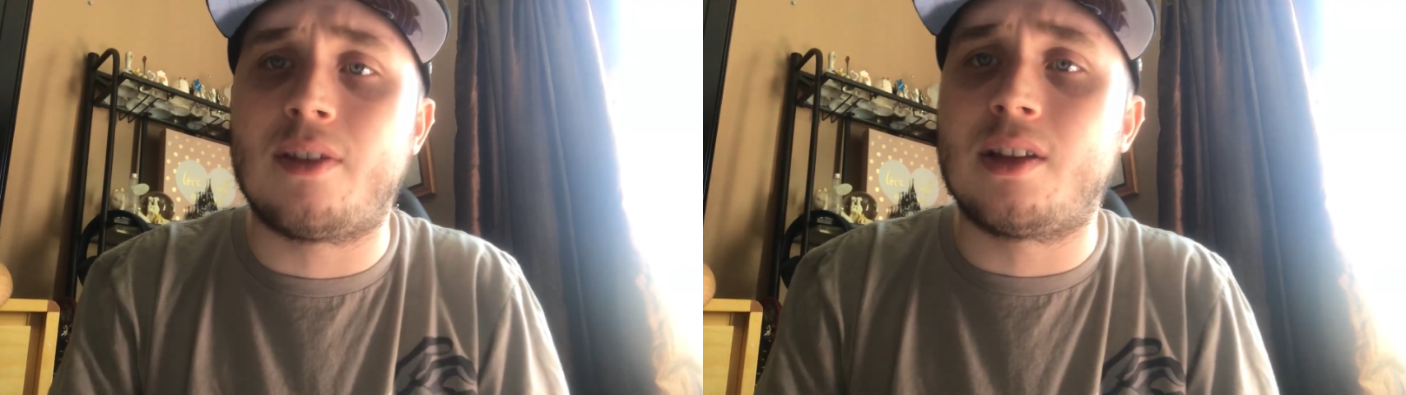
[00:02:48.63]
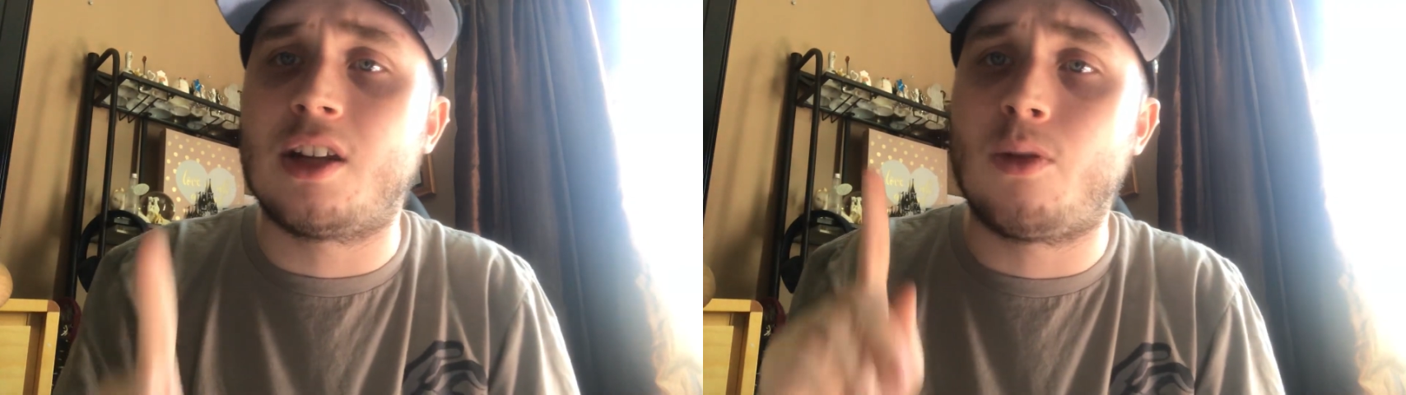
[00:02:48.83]

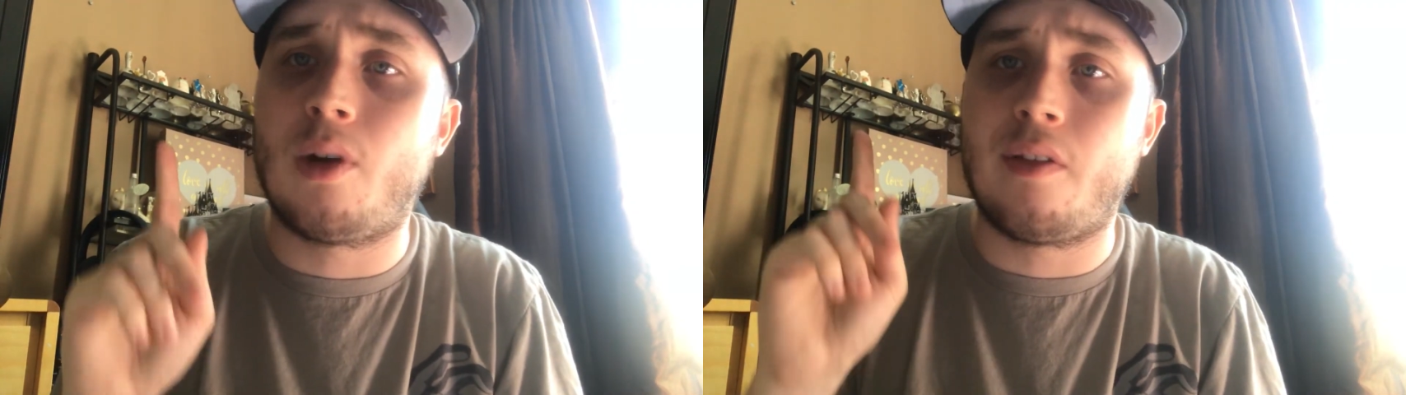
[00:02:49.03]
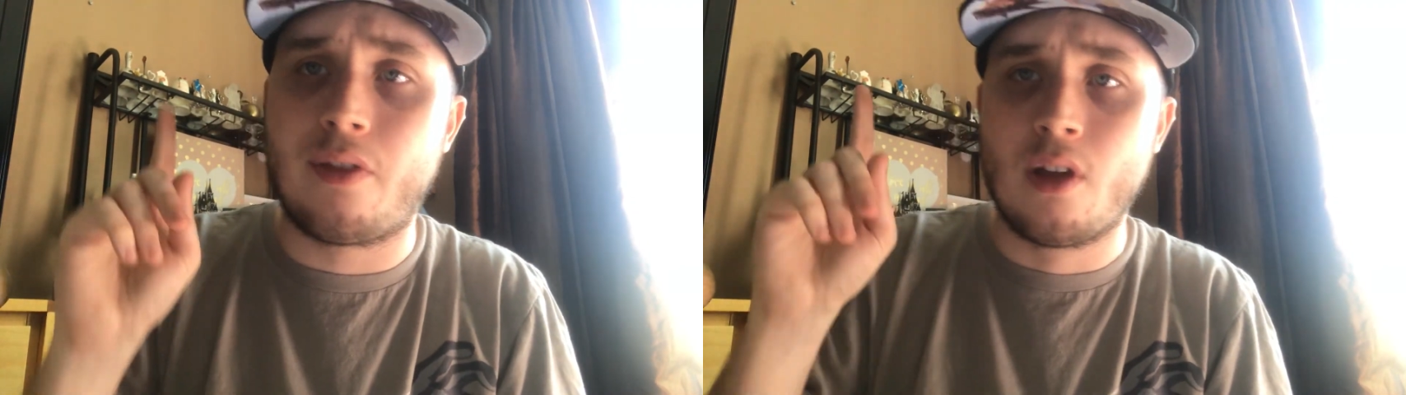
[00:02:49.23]
and they did it
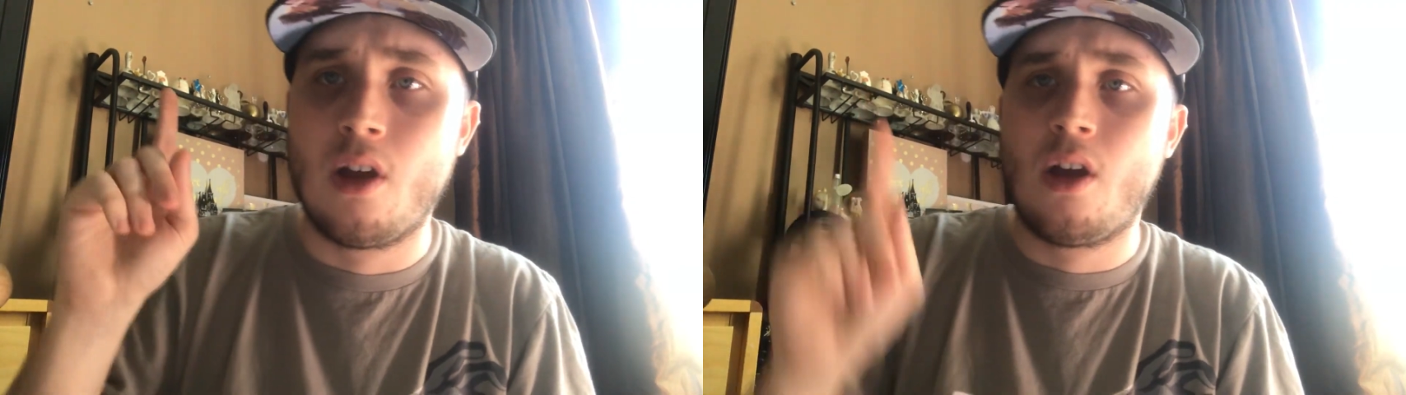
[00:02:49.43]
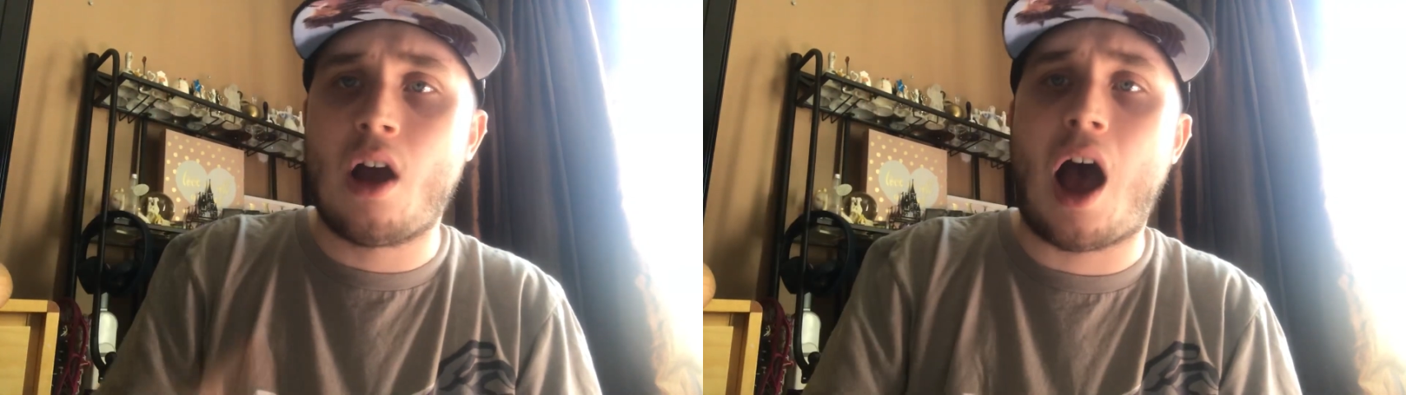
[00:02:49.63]
with,
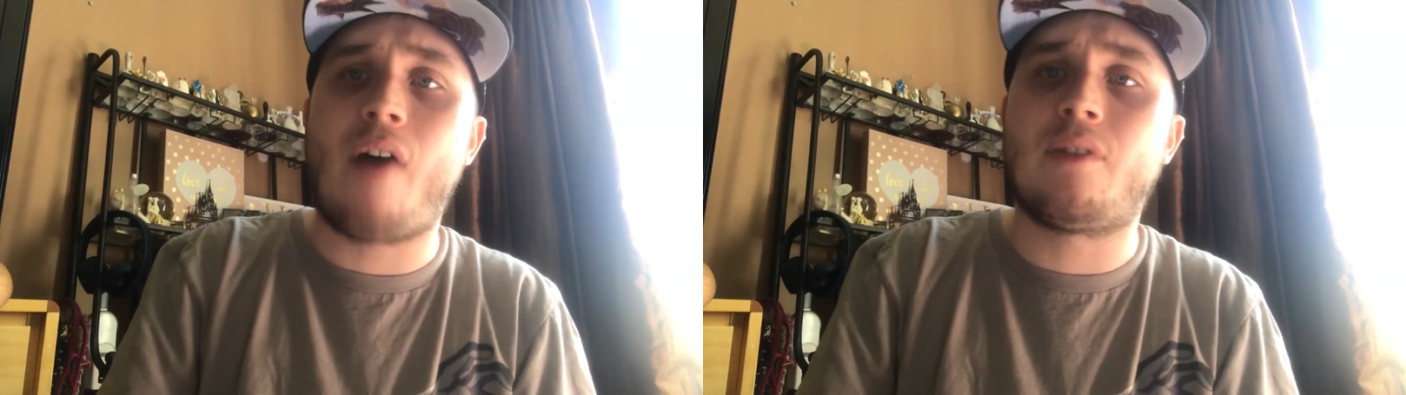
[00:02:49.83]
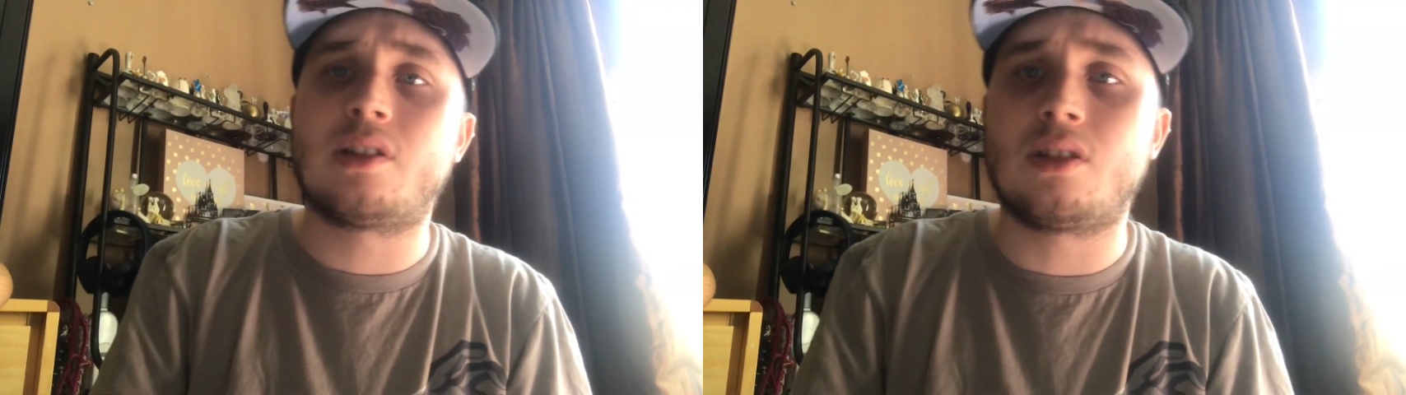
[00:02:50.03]

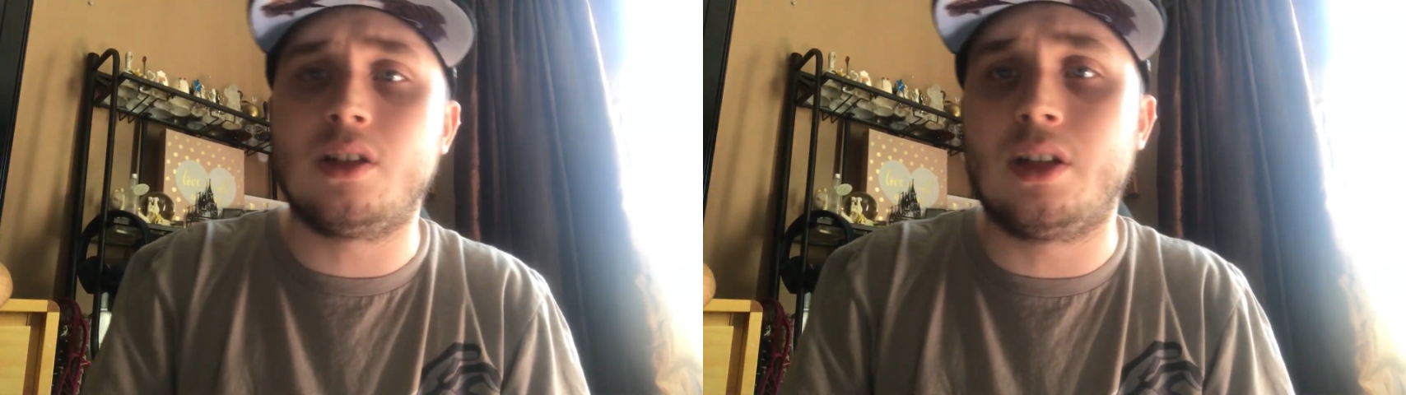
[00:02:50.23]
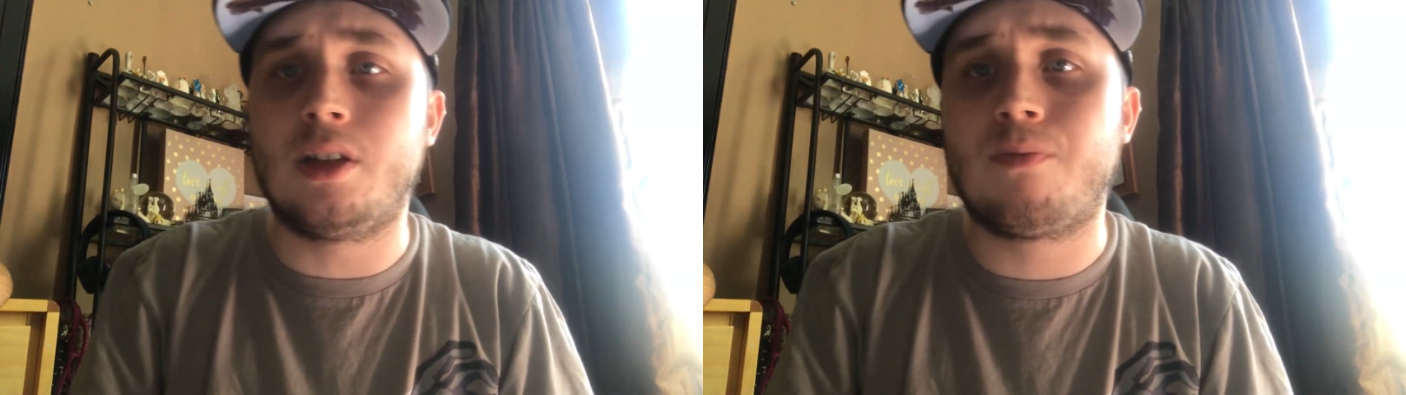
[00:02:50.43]

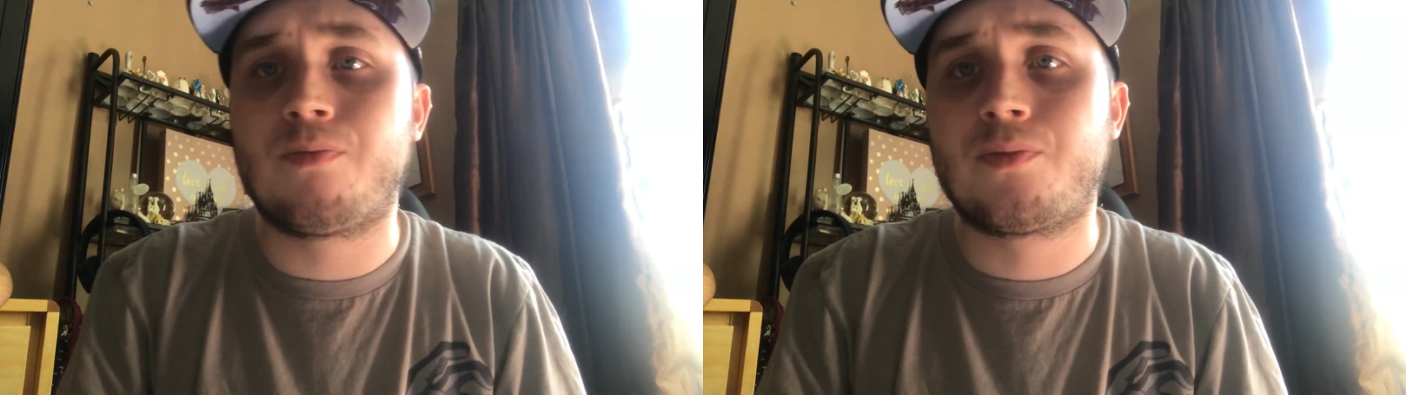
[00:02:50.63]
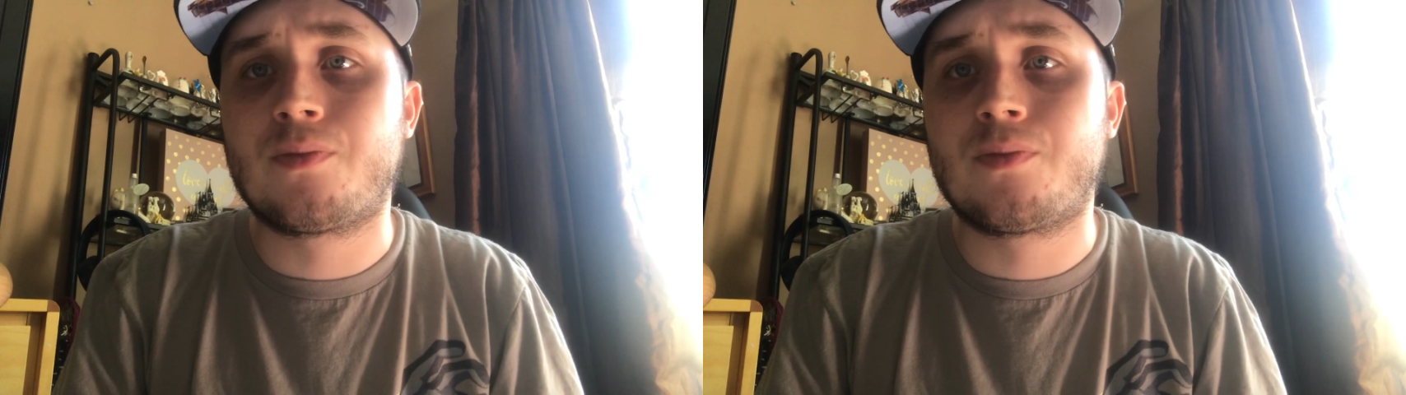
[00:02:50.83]
obviously,